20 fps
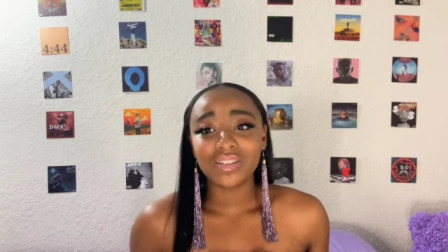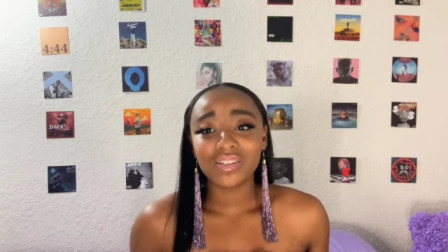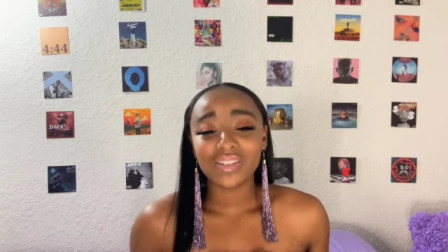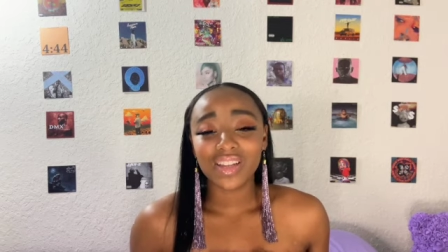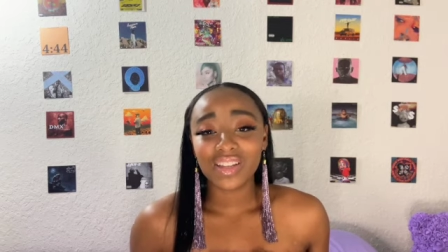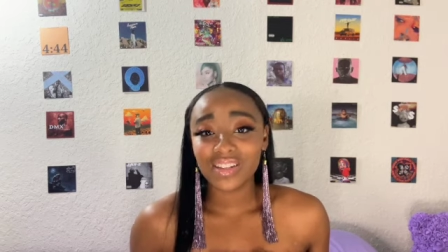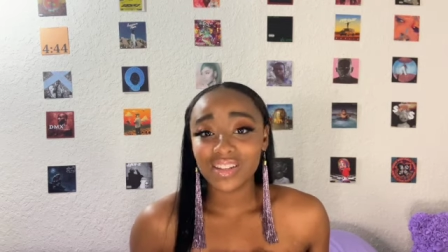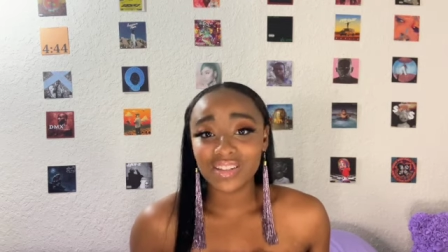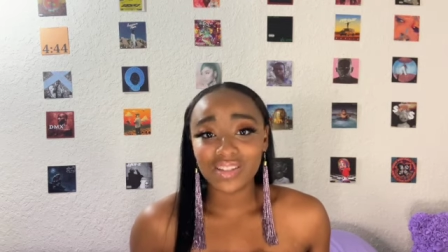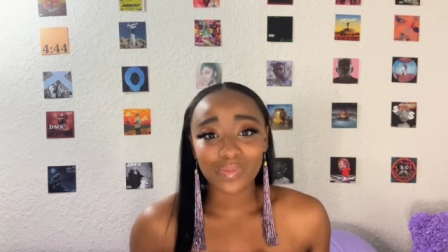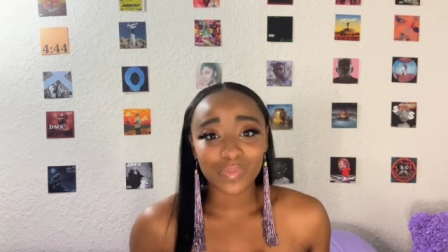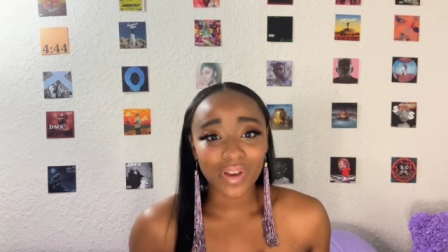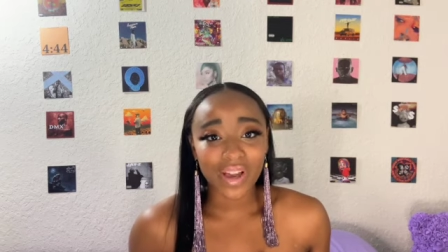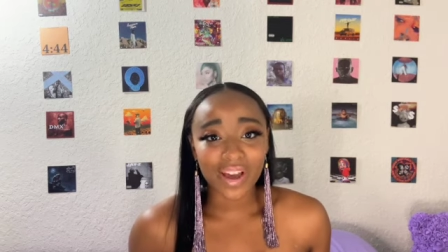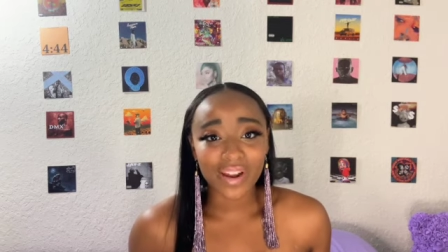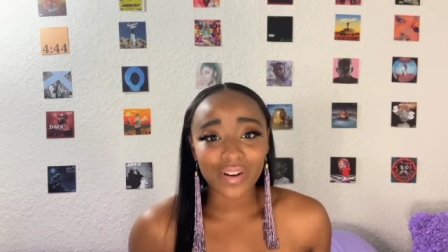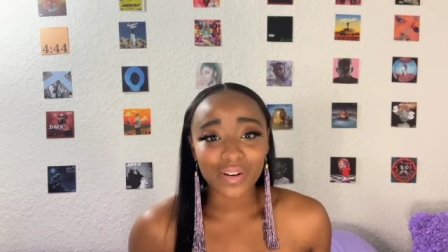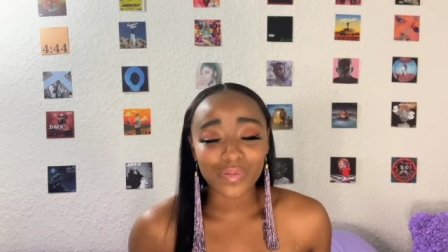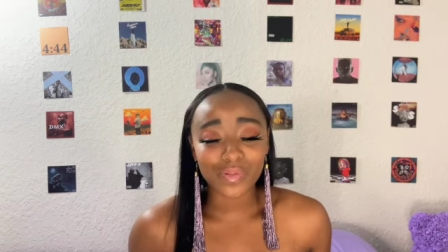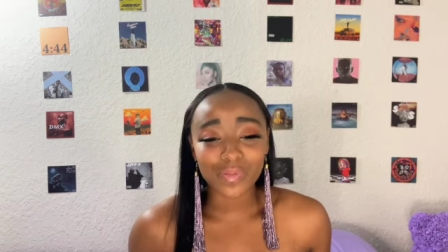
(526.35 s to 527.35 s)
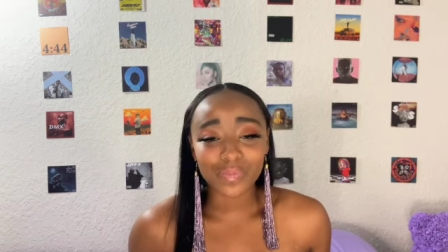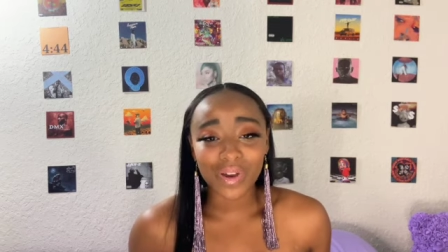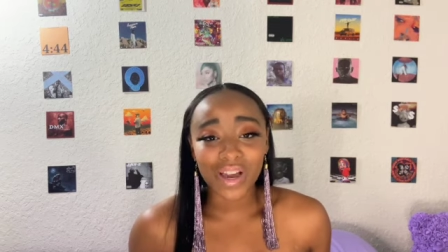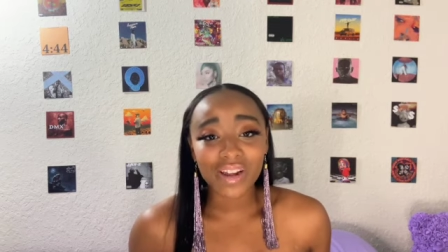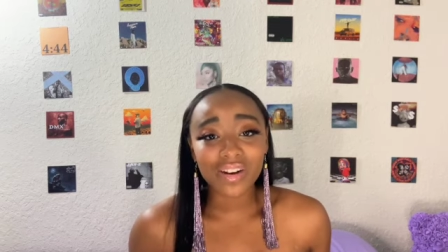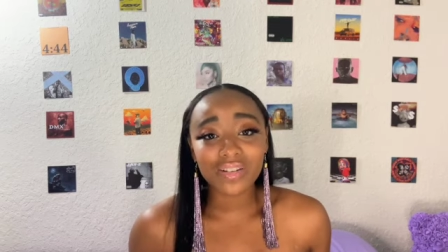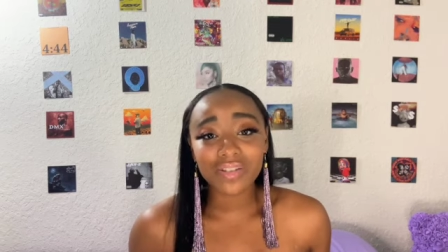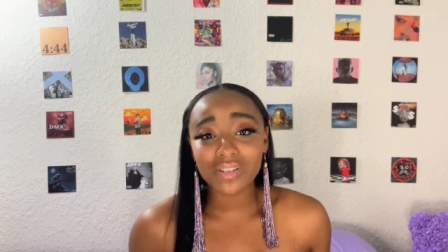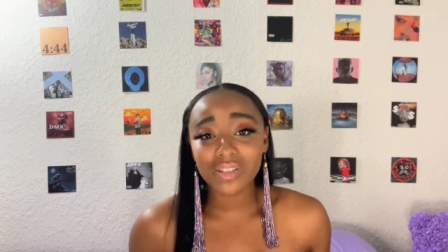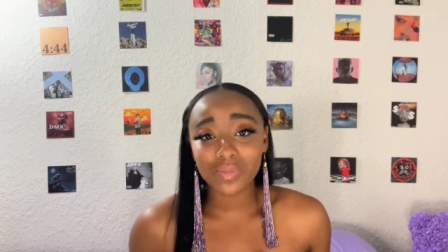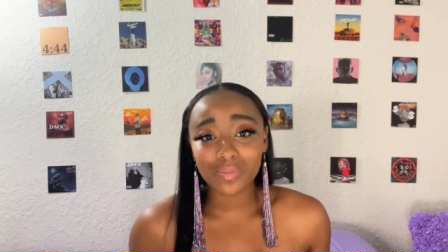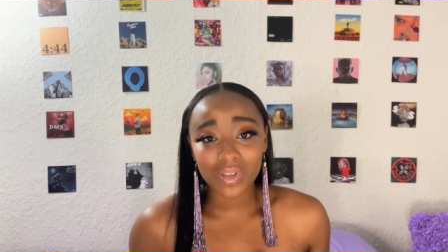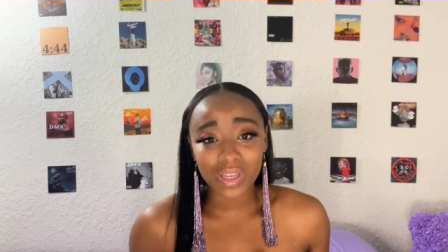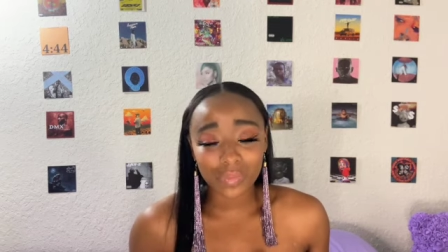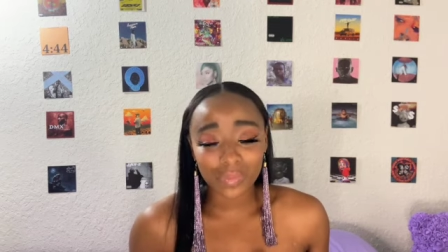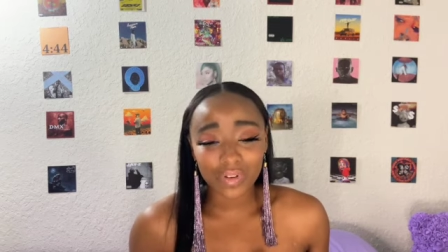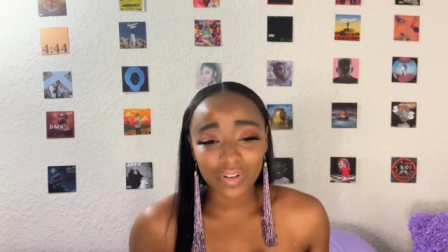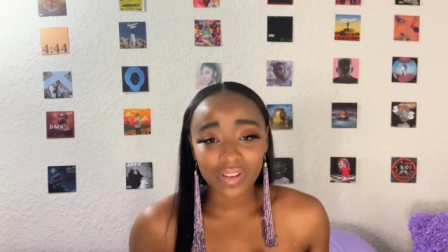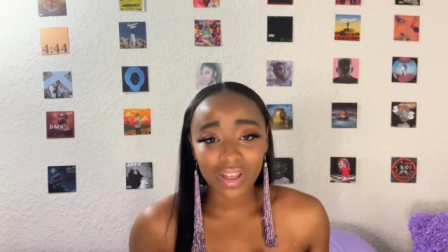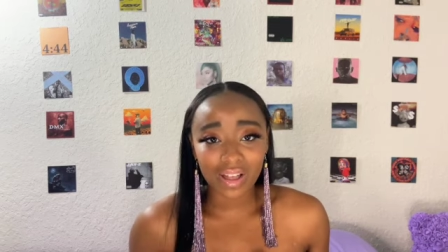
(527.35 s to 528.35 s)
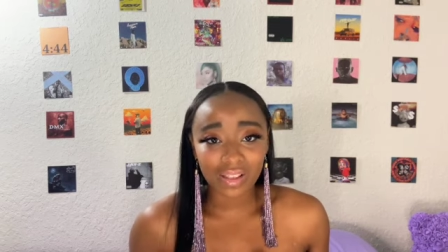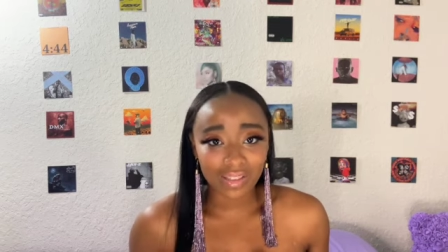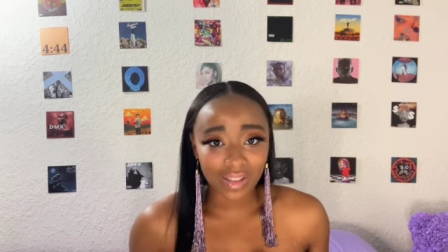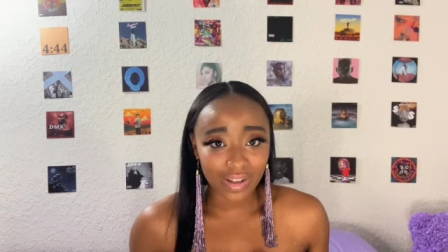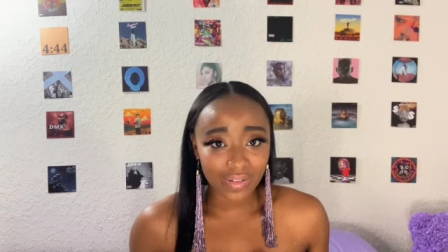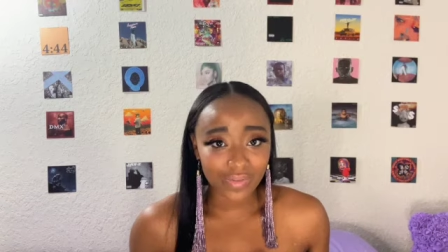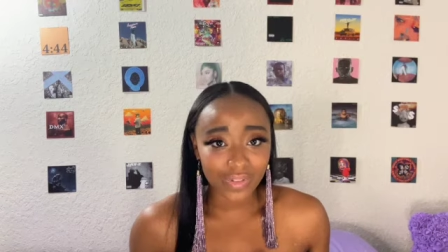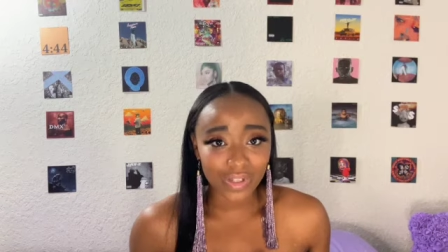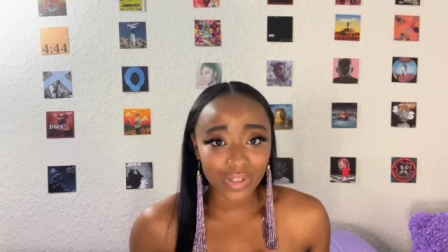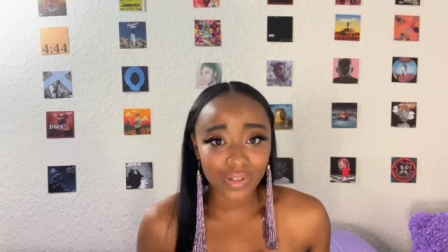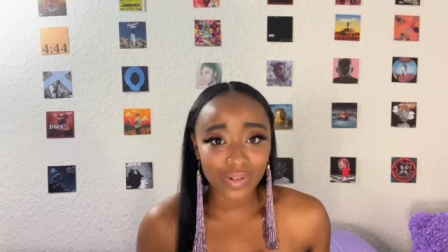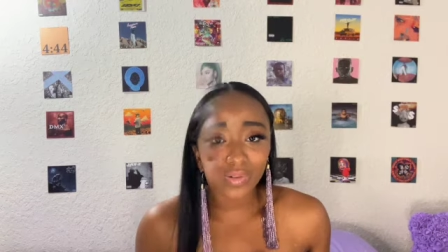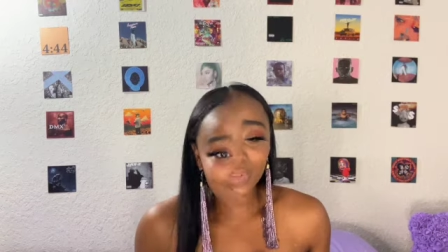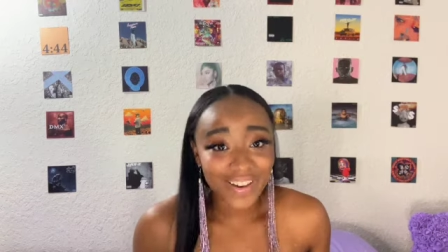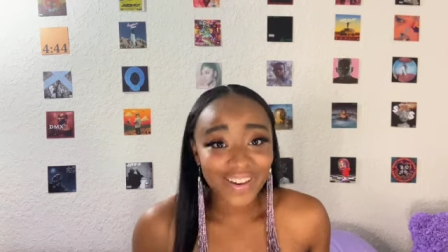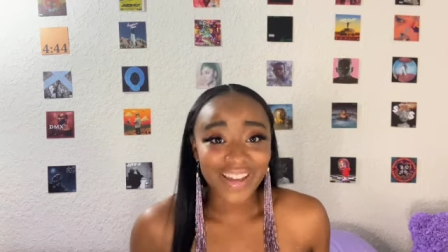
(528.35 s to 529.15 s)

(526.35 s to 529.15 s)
that doesn't matter. What matters is the people that love you.